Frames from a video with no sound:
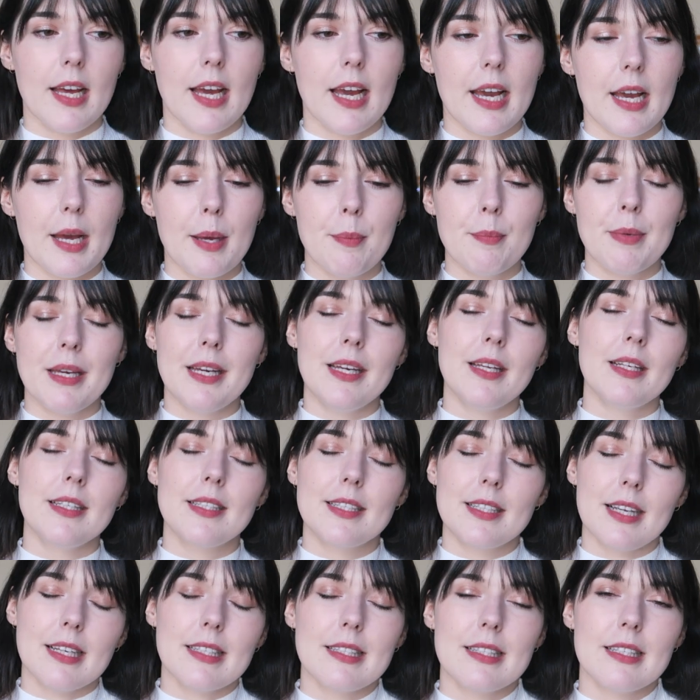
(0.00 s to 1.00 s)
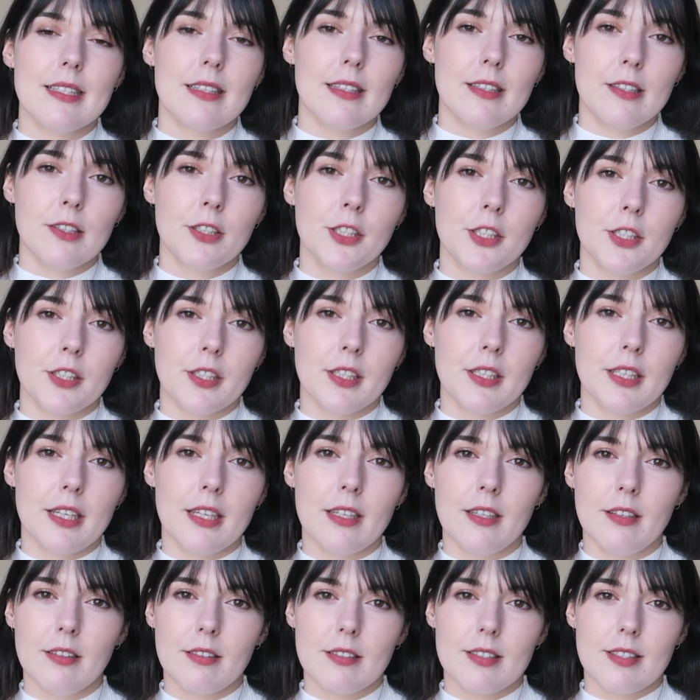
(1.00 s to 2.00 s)
Um, it doesn't look good,
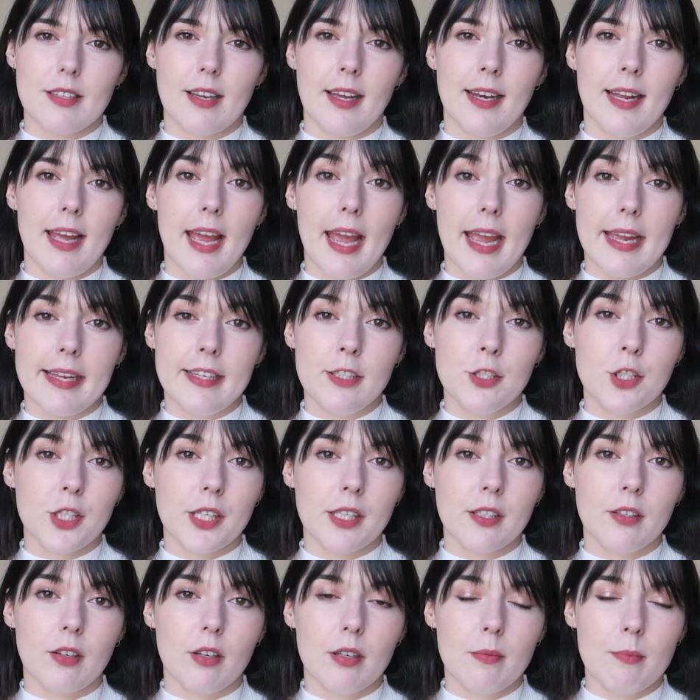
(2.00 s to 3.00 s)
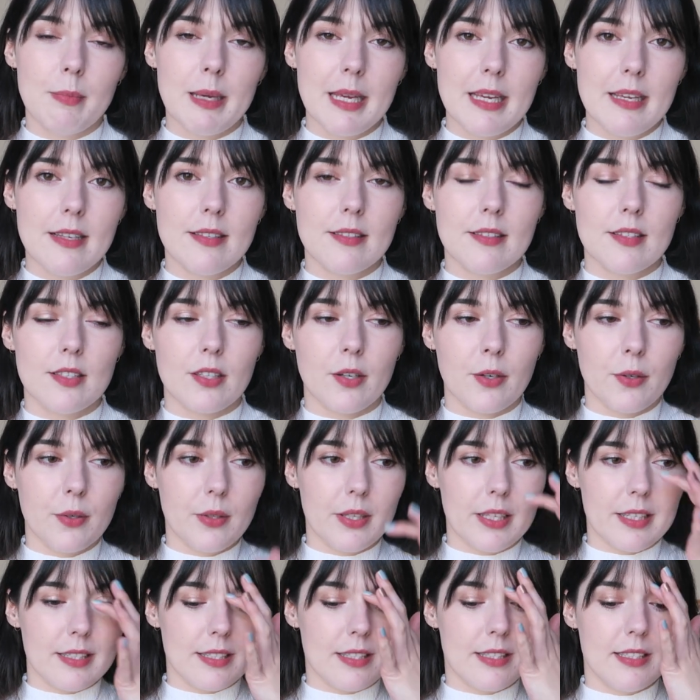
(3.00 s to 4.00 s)
it looks kind of aging on me, so
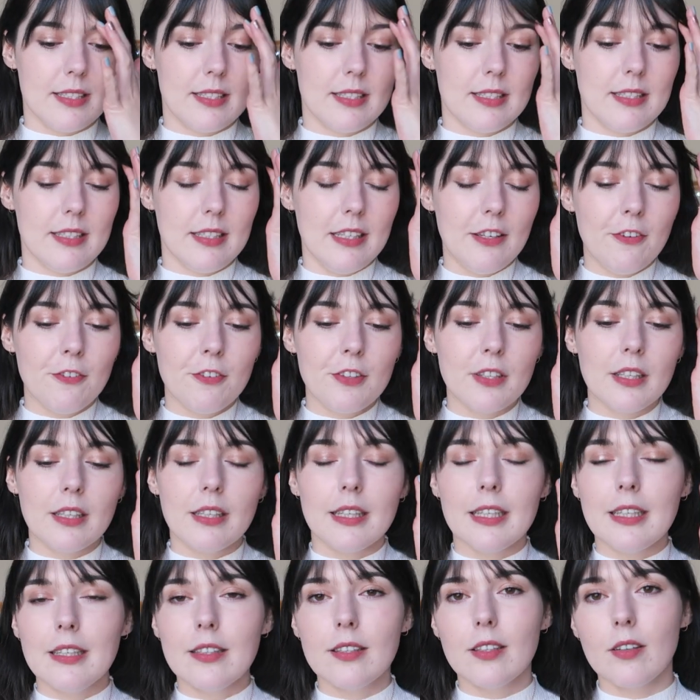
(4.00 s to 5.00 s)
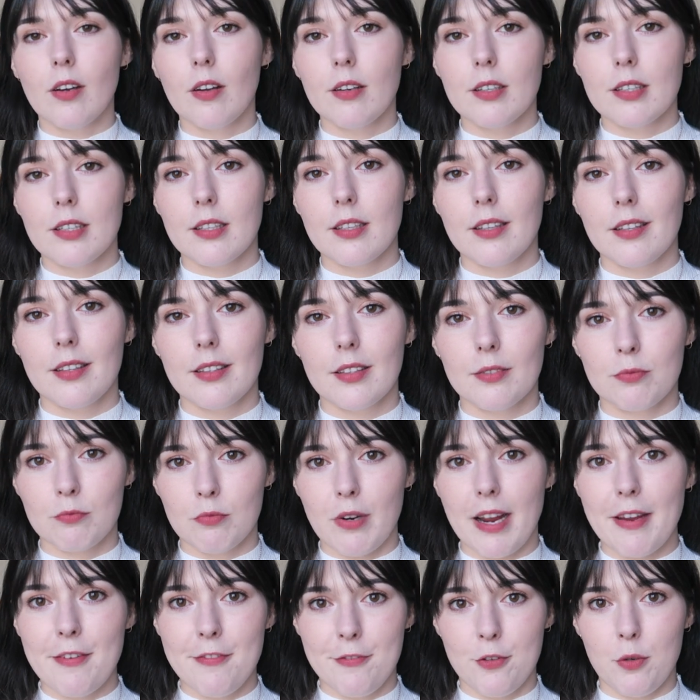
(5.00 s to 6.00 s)
it's definitely not the
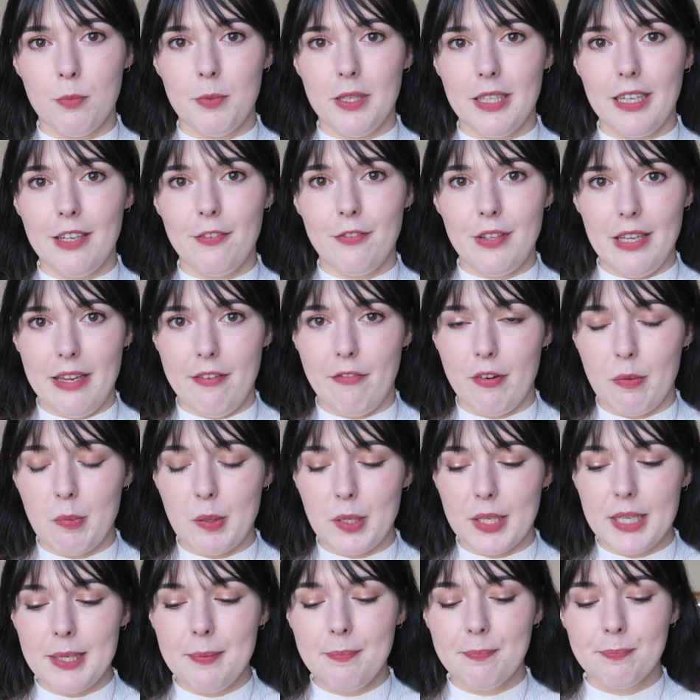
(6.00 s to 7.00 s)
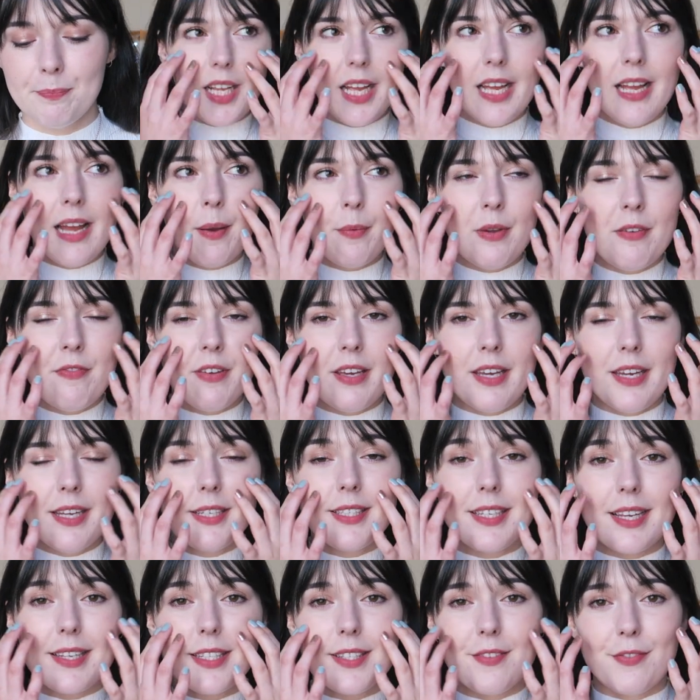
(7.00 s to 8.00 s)
right formula for everybody. However, it
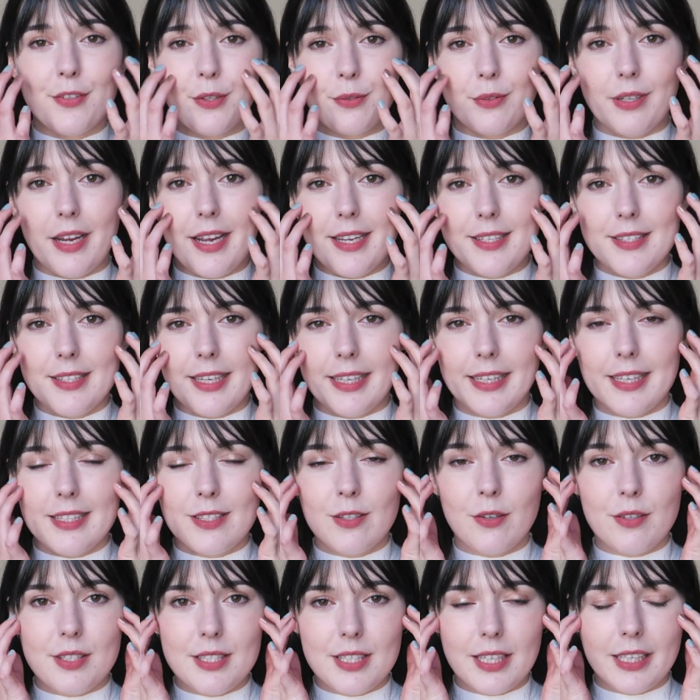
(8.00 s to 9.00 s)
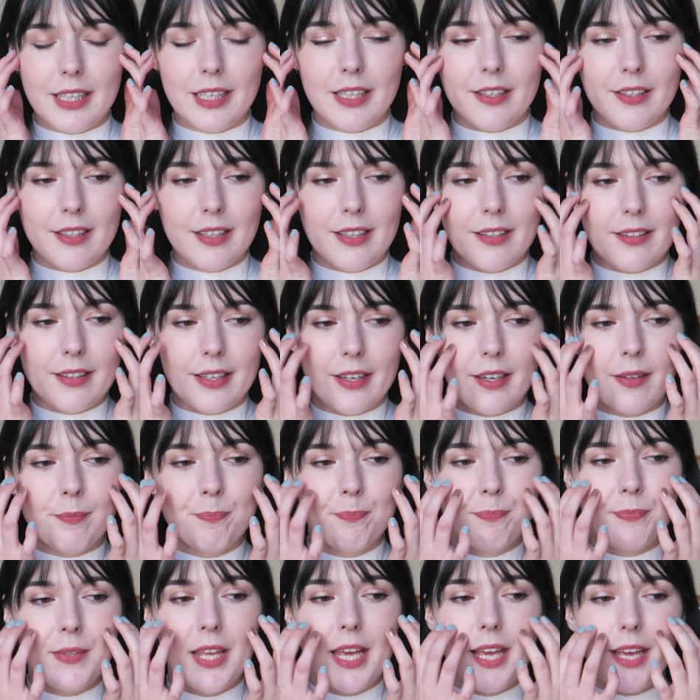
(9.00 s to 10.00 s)
does feel nice, like it's not sticky or anything.
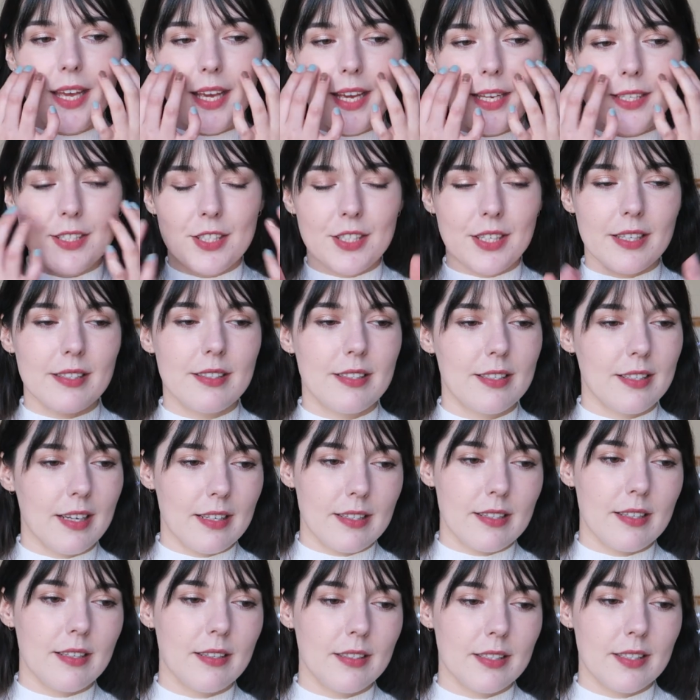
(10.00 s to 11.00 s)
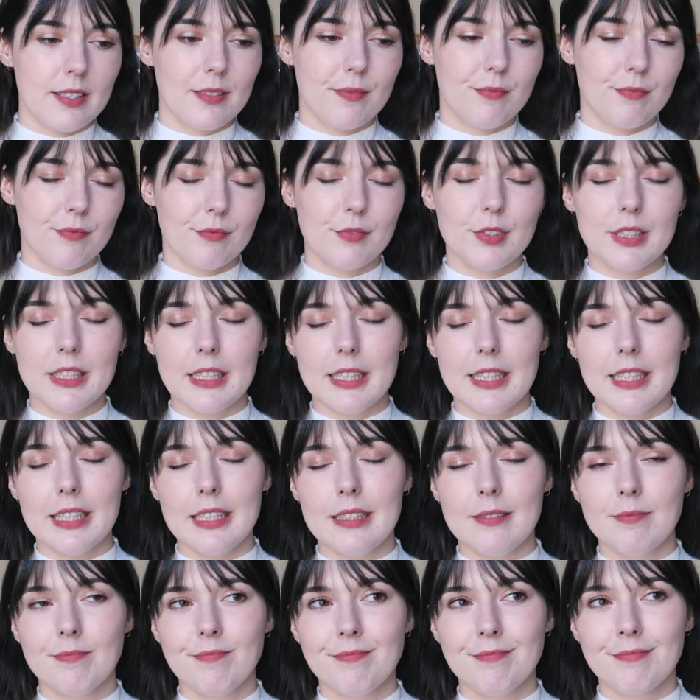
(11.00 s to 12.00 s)
It just doesn't
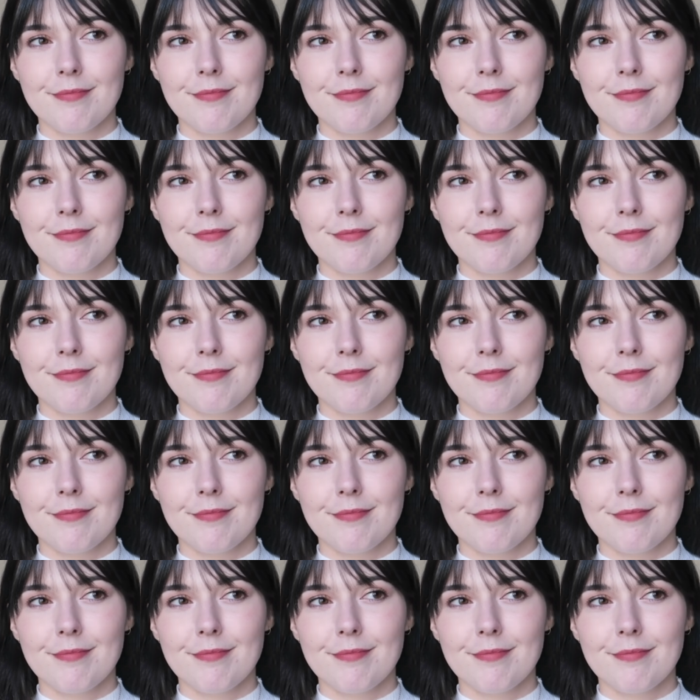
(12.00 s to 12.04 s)
really